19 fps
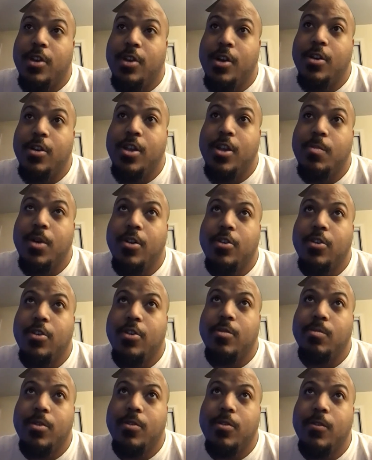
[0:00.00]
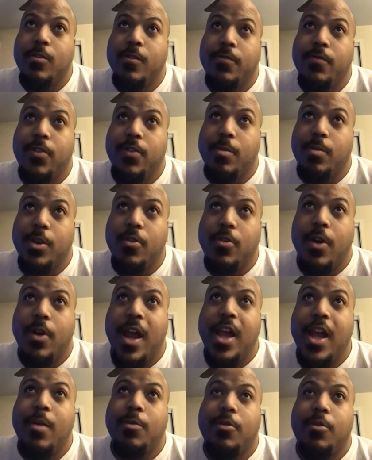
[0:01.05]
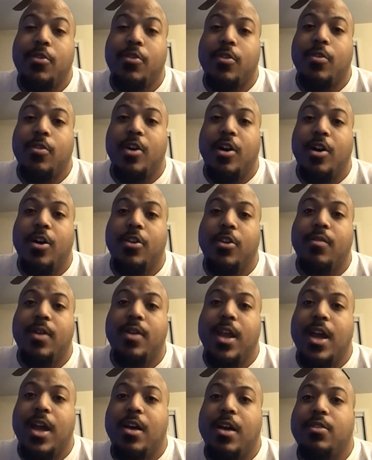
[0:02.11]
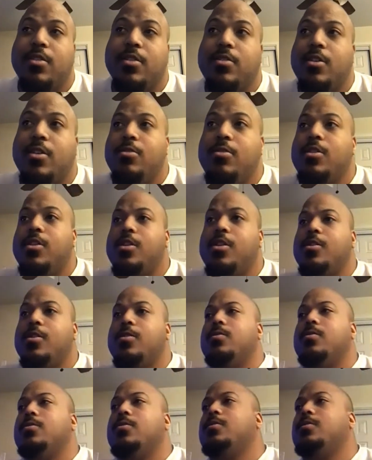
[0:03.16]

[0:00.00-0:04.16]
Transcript: Yogi Ball to move from New Hampshire all the way out to Tokyo.